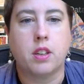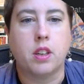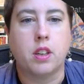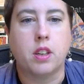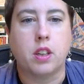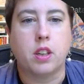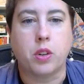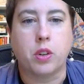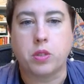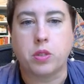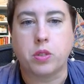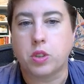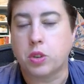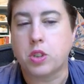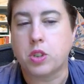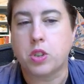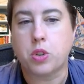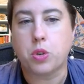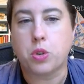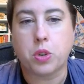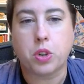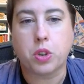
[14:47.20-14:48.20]
So
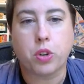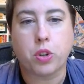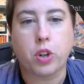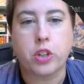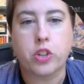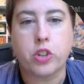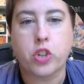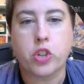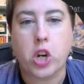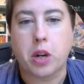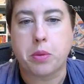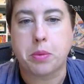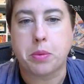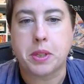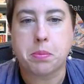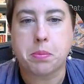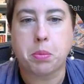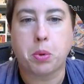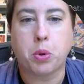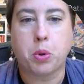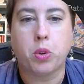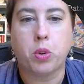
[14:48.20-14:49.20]
it's doing a great job. It's
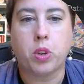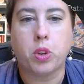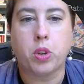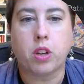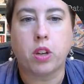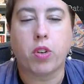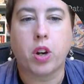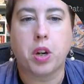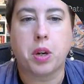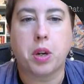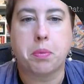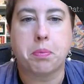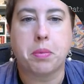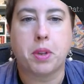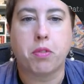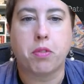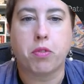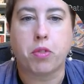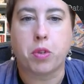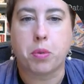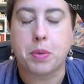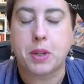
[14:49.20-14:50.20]
pulling from the
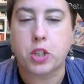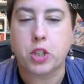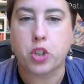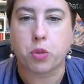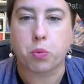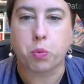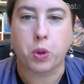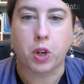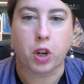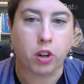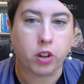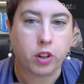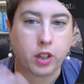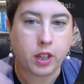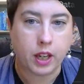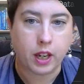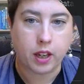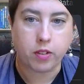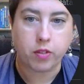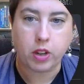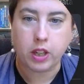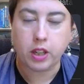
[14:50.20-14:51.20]
information we already
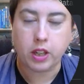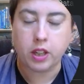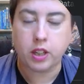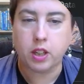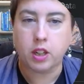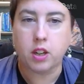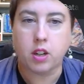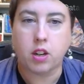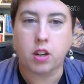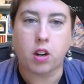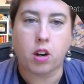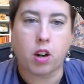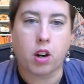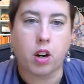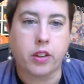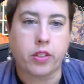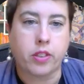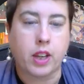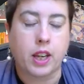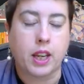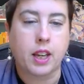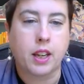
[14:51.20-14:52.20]
gave it
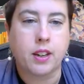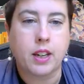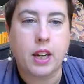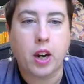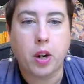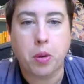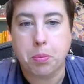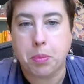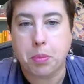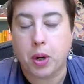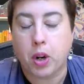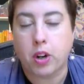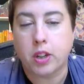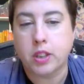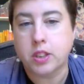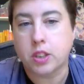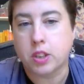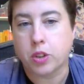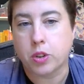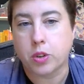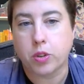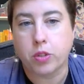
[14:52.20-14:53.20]
on the handout, but
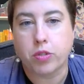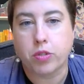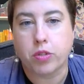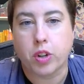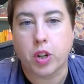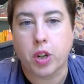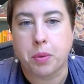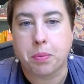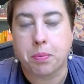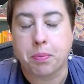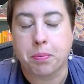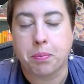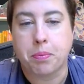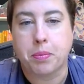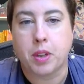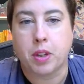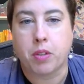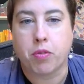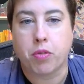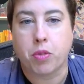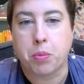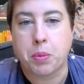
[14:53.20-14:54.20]
also from
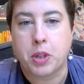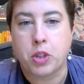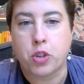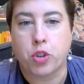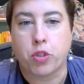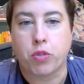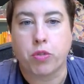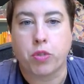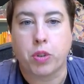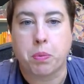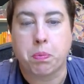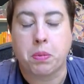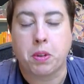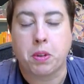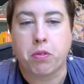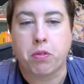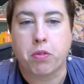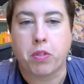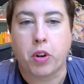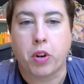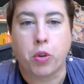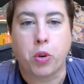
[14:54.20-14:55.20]
the information from the
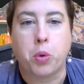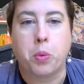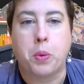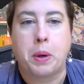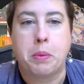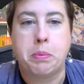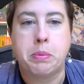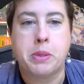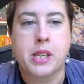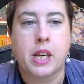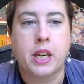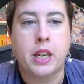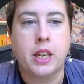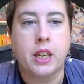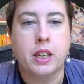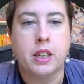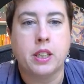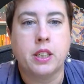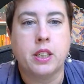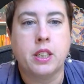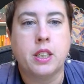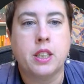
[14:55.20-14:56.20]
federal website,
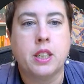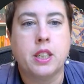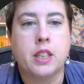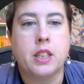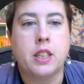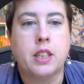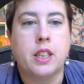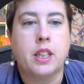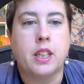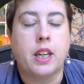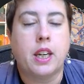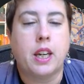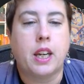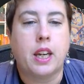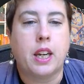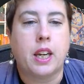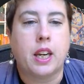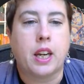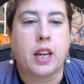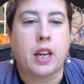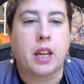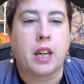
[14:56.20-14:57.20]

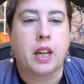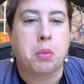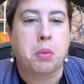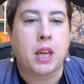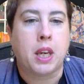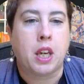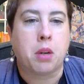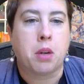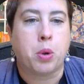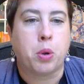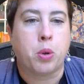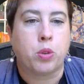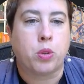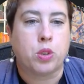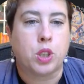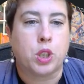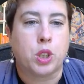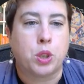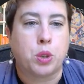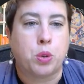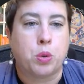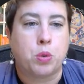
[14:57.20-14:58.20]
and be able
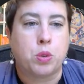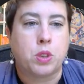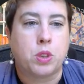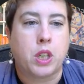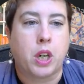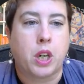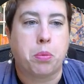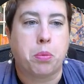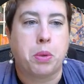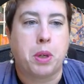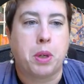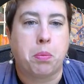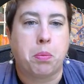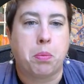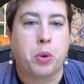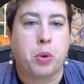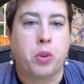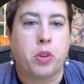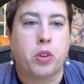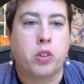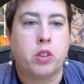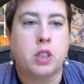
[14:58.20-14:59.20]
to tell
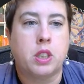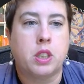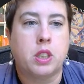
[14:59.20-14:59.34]
people